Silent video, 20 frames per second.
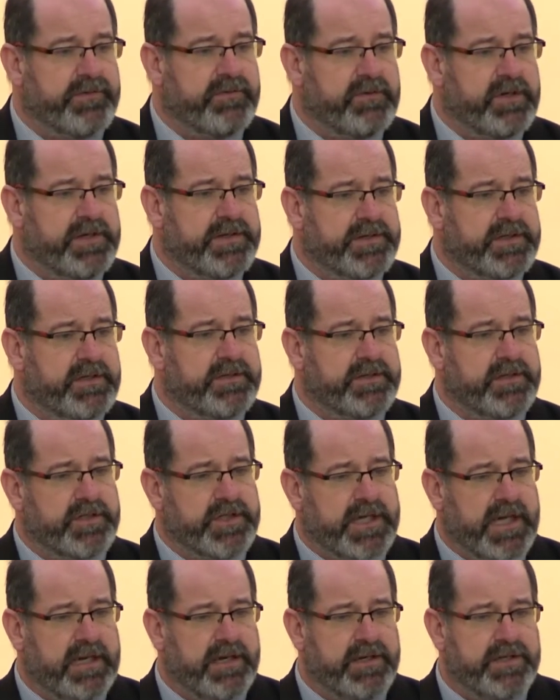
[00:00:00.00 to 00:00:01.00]
for instance, and
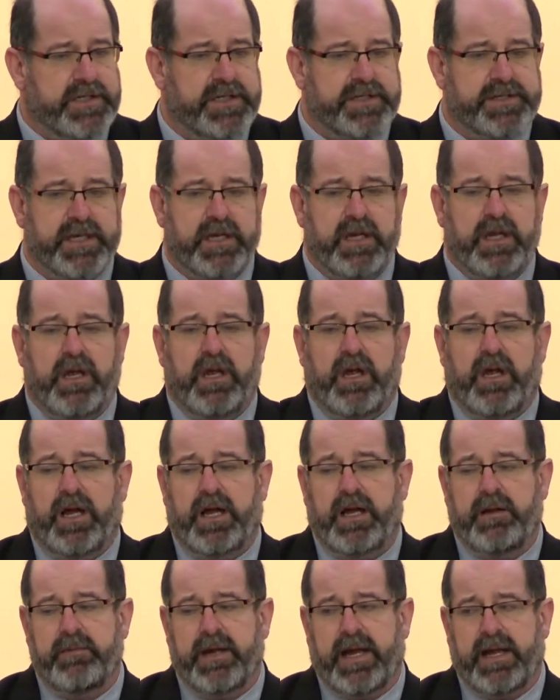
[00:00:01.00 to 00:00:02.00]
challenges,
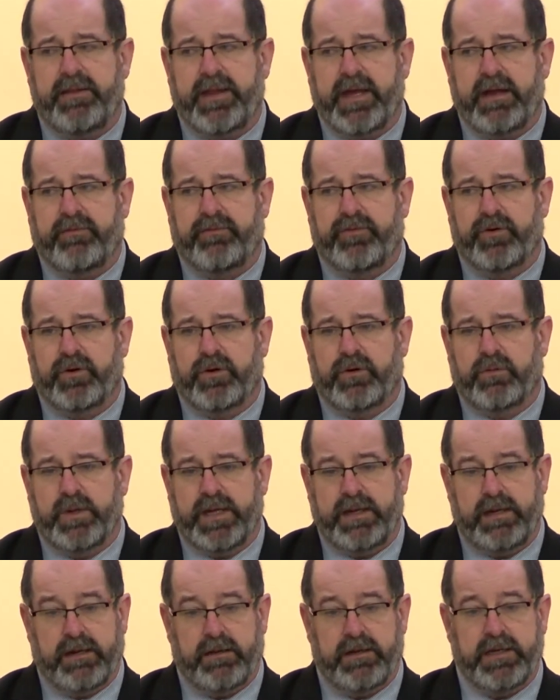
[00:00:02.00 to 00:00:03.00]
and therefore
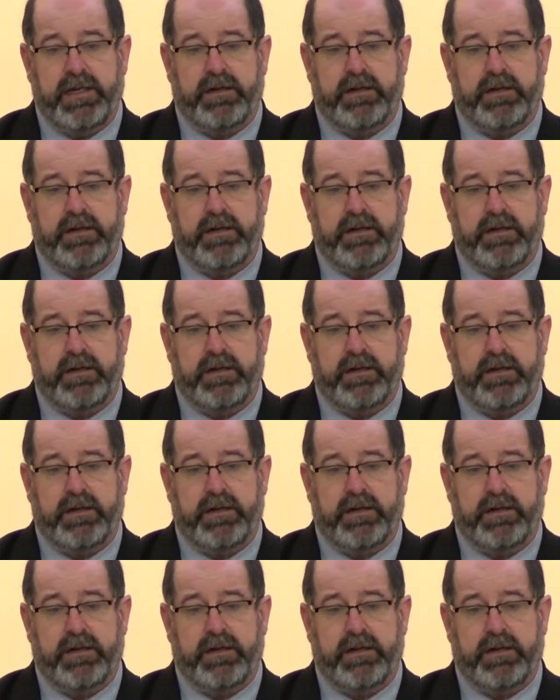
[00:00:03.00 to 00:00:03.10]
we